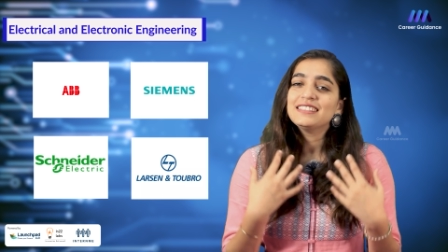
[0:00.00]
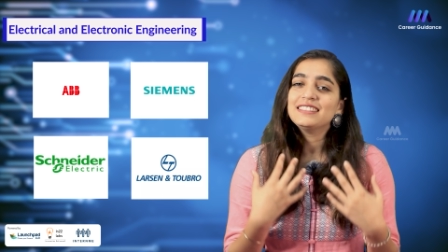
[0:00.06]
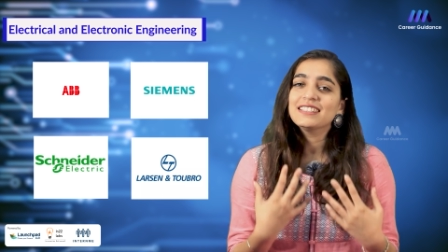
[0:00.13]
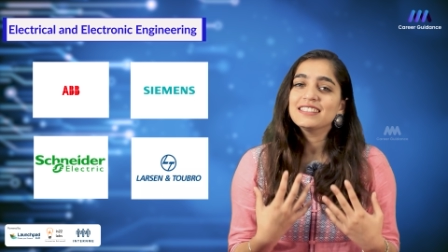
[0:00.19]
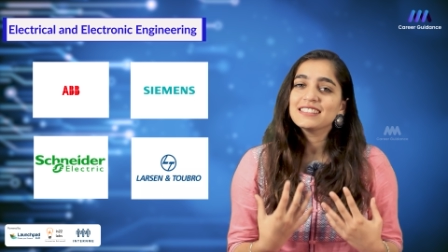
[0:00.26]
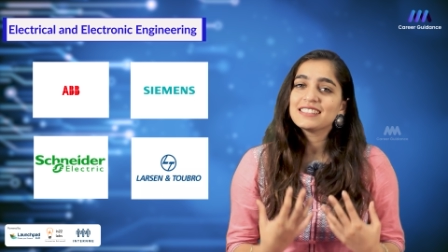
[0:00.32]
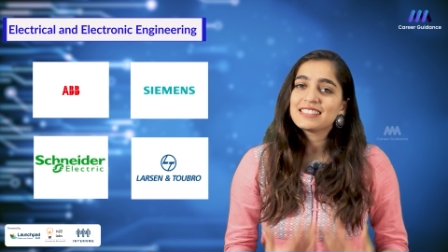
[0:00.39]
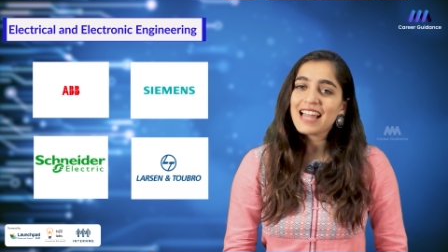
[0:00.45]

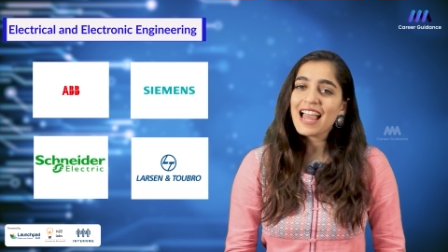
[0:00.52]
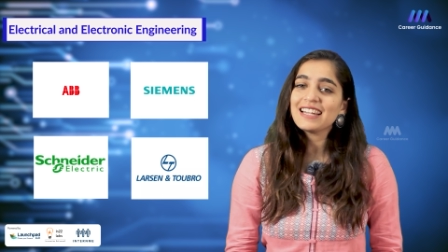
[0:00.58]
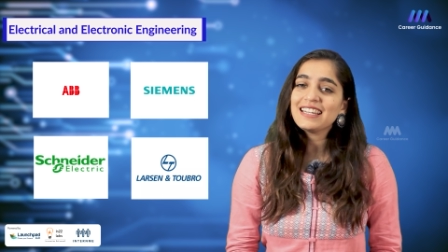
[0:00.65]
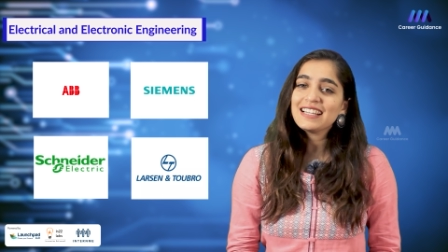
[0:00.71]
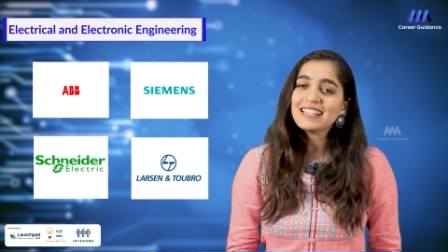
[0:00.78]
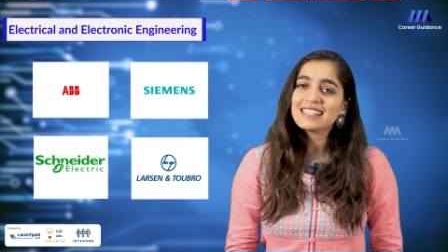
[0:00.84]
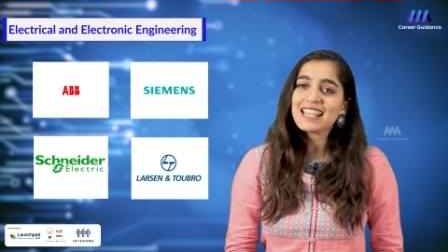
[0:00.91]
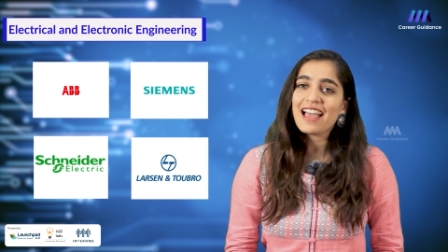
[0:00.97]
The
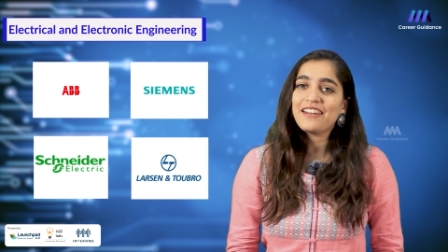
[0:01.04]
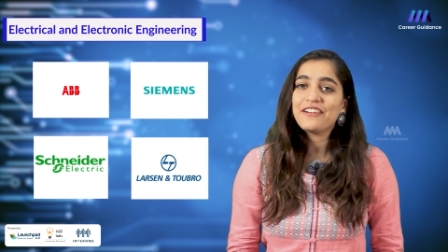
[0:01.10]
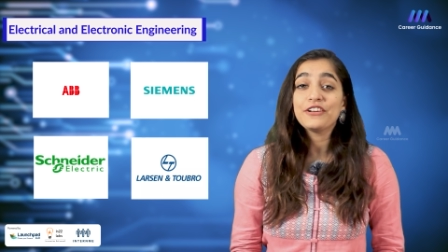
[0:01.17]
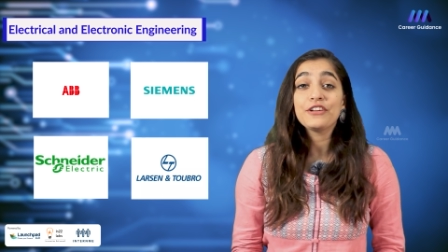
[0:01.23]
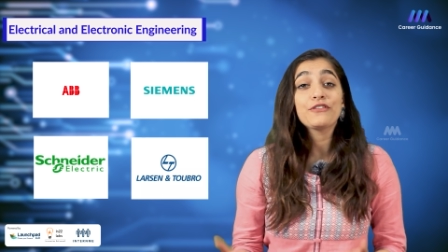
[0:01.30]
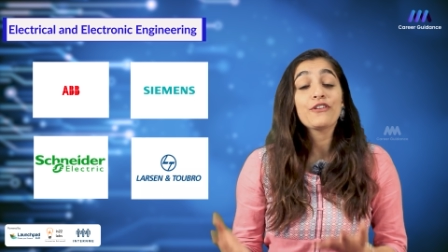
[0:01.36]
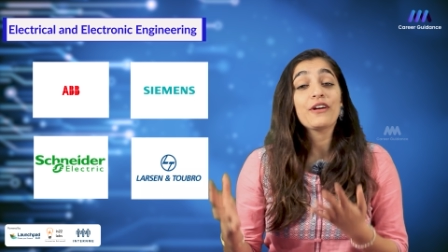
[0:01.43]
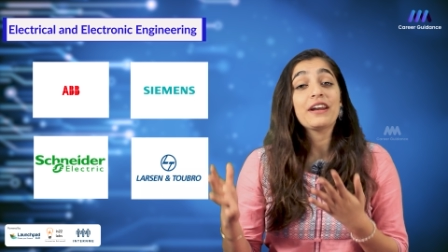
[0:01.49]
starting
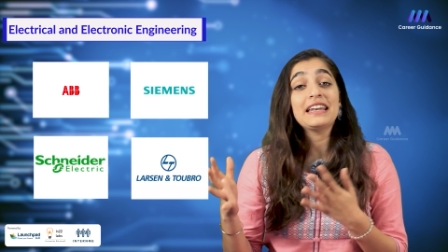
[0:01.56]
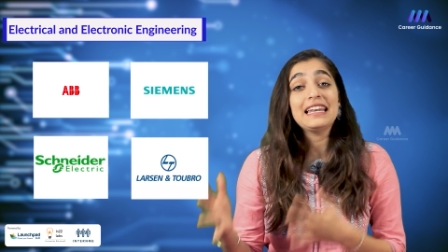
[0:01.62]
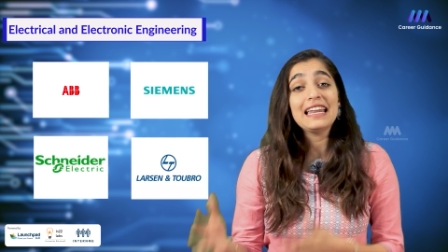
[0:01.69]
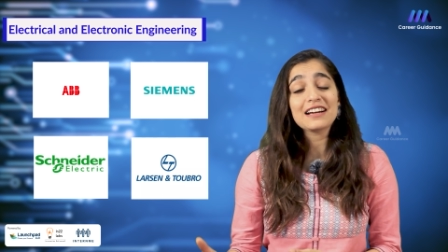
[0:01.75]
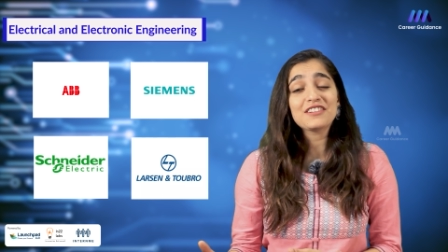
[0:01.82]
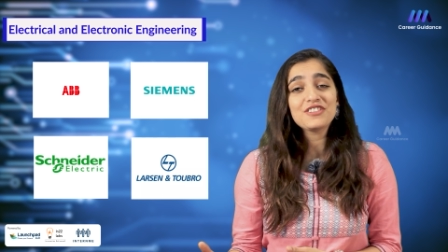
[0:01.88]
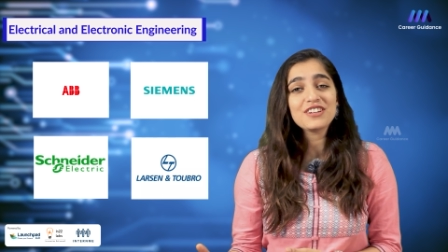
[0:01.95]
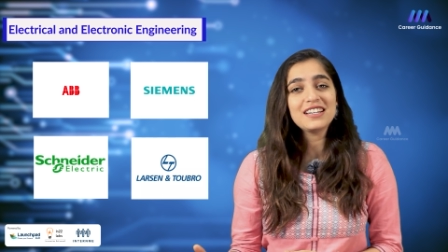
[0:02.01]
salary for an
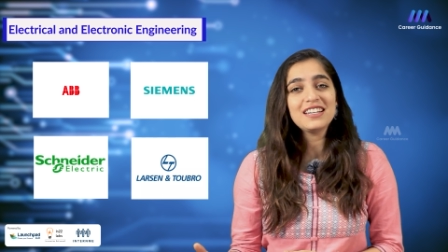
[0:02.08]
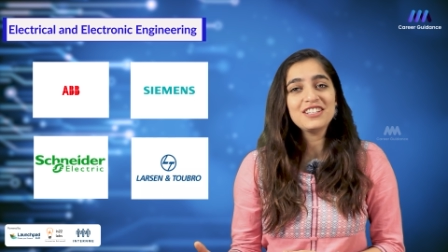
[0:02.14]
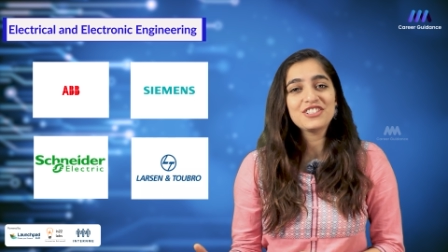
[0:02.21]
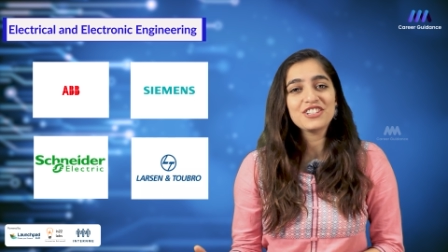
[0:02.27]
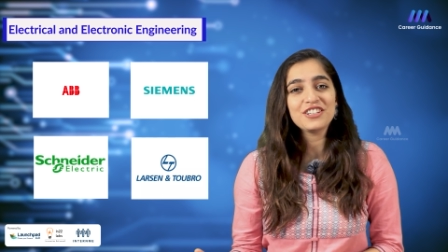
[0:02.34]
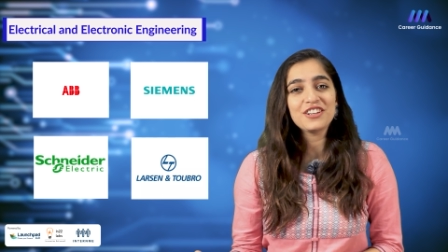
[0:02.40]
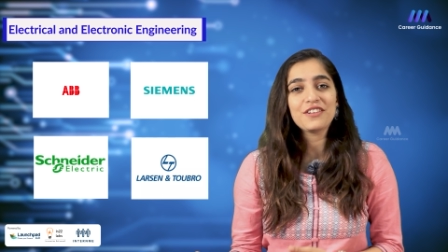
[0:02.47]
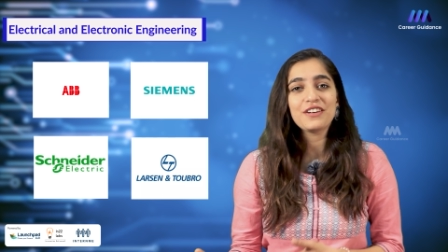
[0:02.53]
electrical
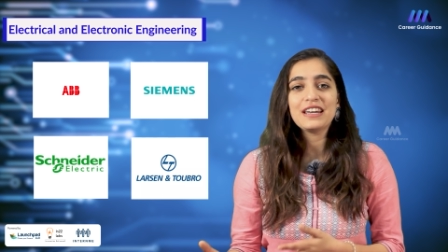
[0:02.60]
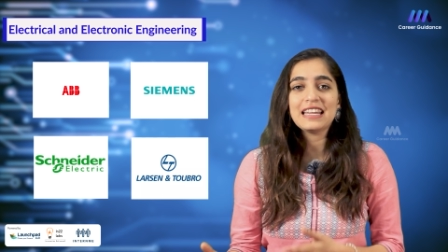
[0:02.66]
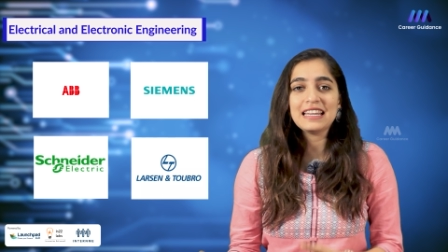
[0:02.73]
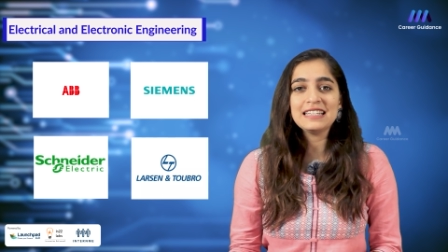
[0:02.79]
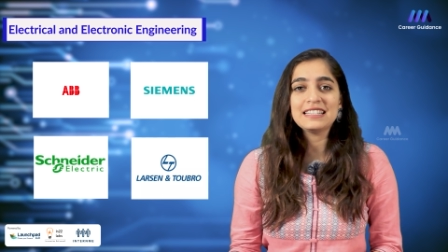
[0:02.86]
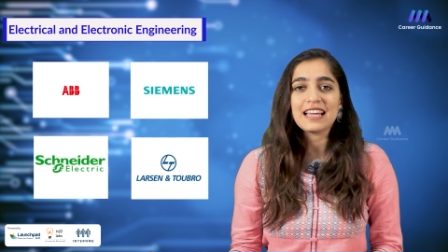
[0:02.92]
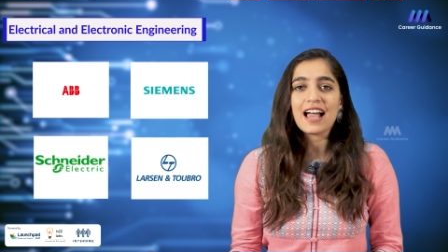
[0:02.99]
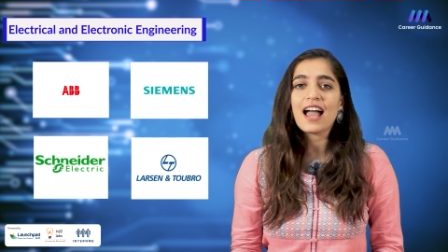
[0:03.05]
engineer in
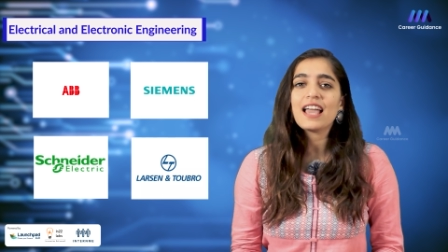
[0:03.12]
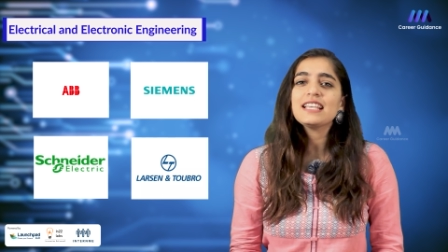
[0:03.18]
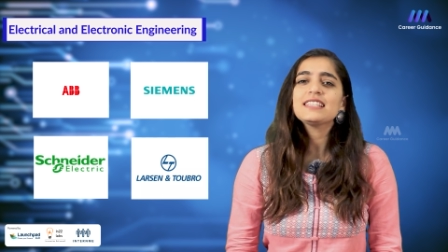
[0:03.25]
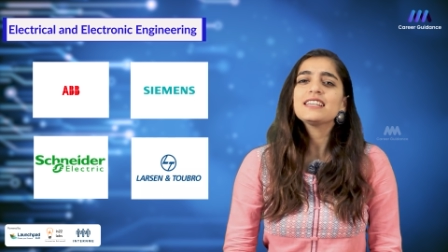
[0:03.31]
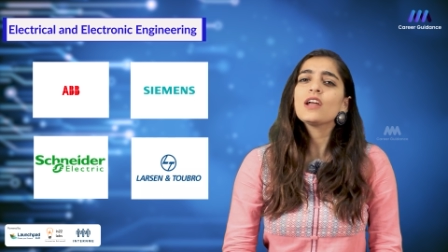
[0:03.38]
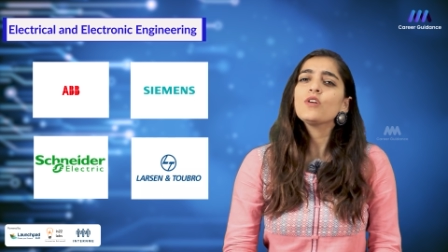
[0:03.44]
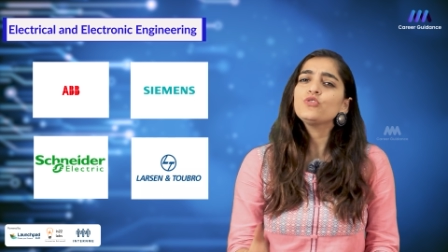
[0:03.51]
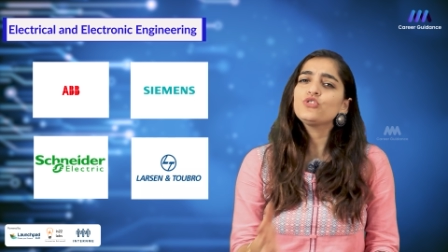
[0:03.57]
India is
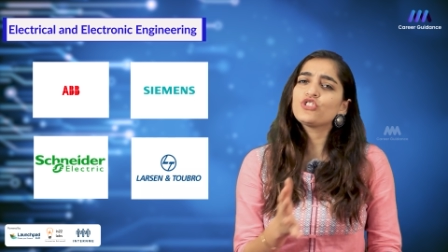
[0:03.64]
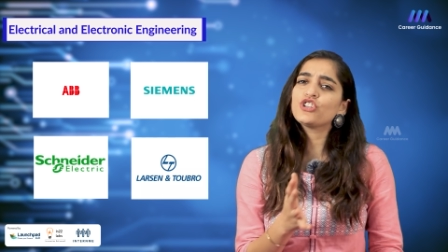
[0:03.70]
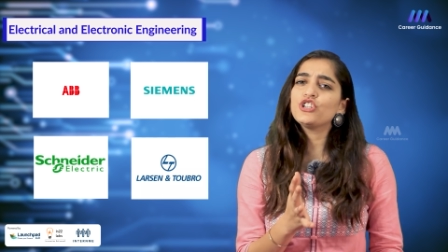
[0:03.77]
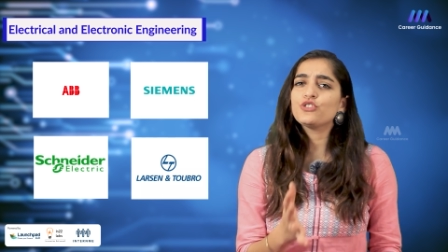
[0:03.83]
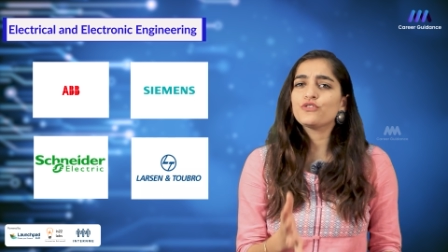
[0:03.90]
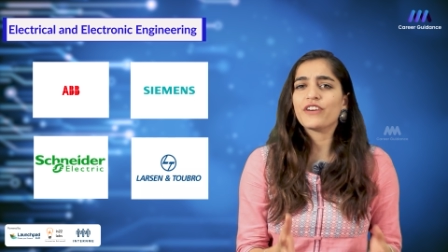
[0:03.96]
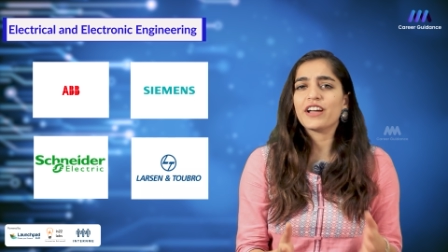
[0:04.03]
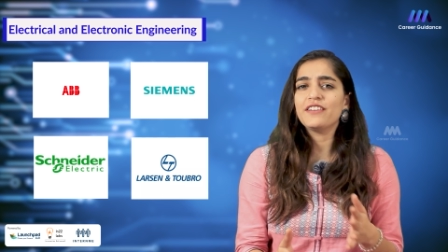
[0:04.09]
around 3
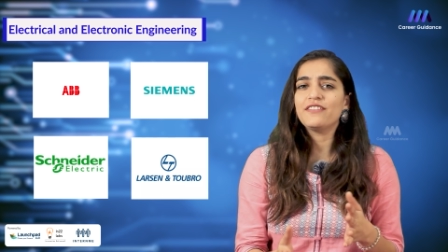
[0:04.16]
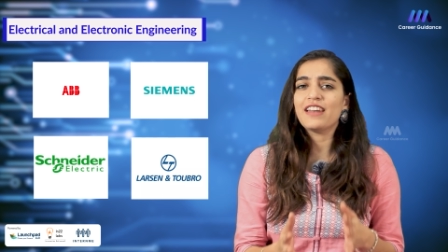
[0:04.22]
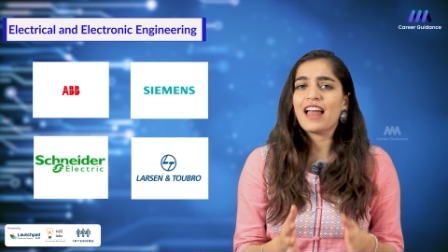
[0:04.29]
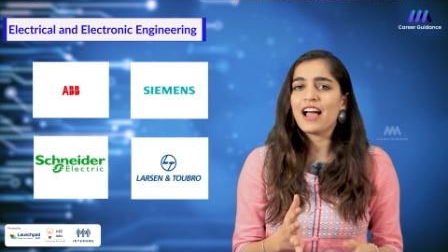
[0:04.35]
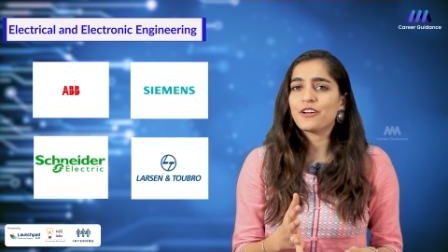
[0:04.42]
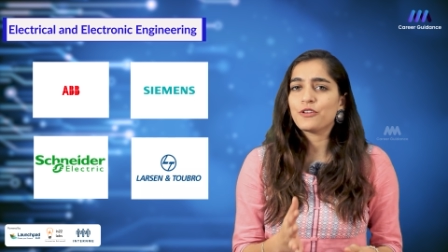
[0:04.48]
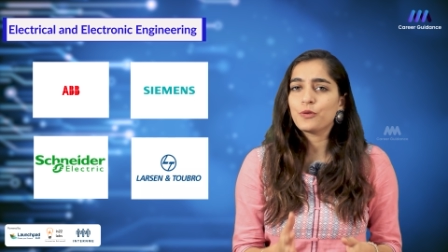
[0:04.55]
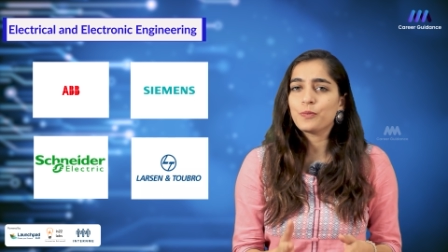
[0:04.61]
to 5
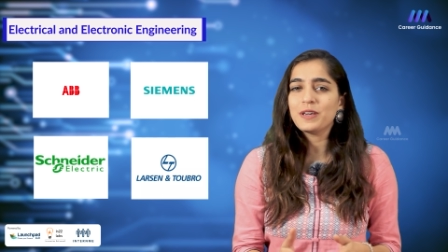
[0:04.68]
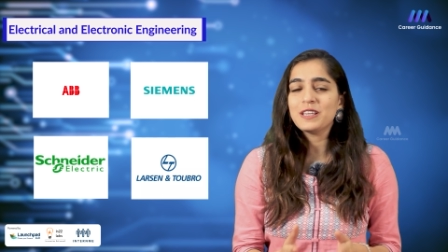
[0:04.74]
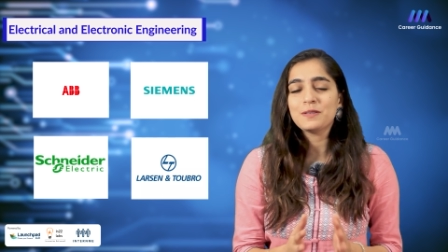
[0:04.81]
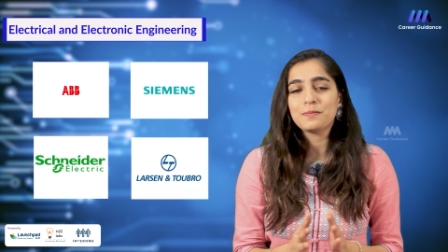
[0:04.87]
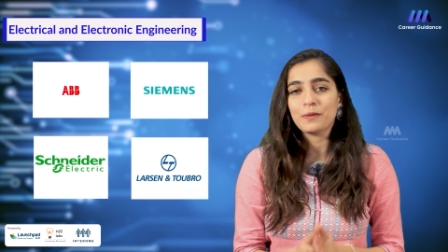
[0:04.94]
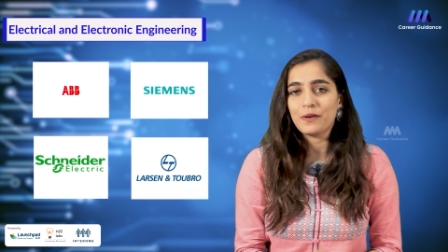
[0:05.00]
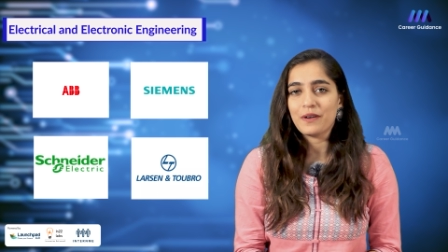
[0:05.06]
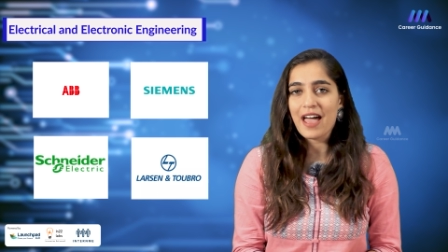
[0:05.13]
lakh
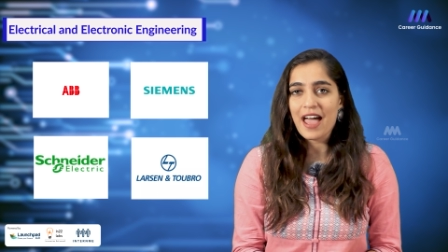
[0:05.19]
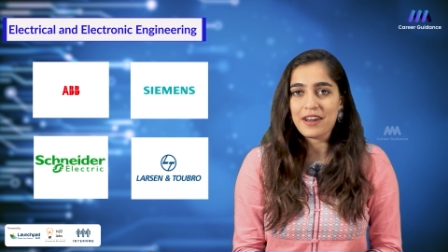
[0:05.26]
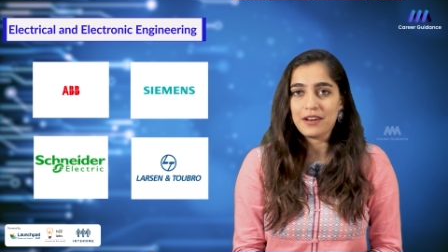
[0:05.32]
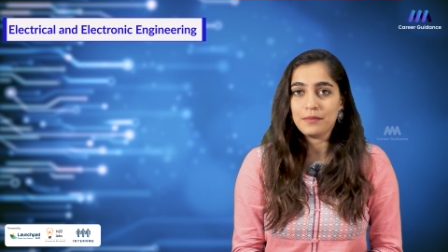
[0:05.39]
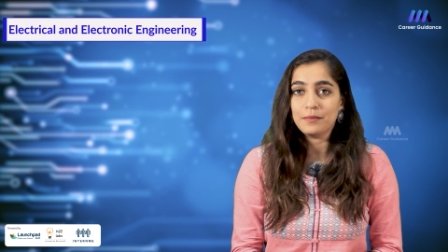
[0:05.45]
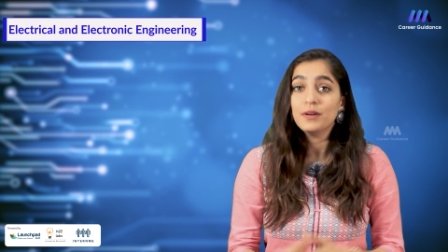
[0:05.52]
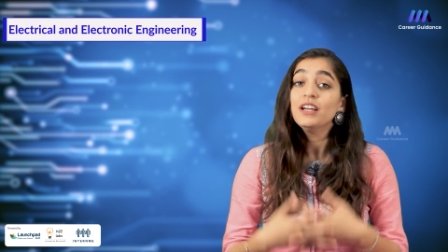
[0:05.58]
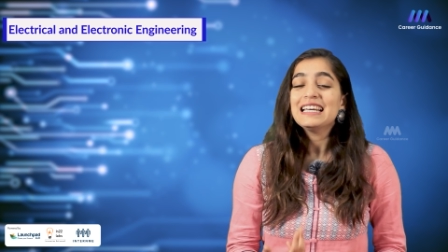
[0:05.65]
rupees per
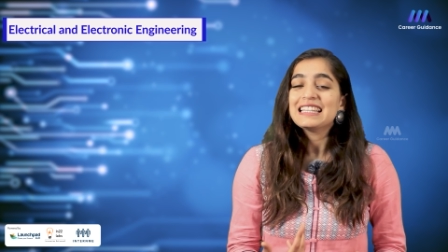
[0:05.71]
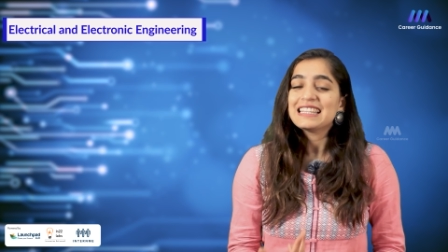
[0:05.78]
annum.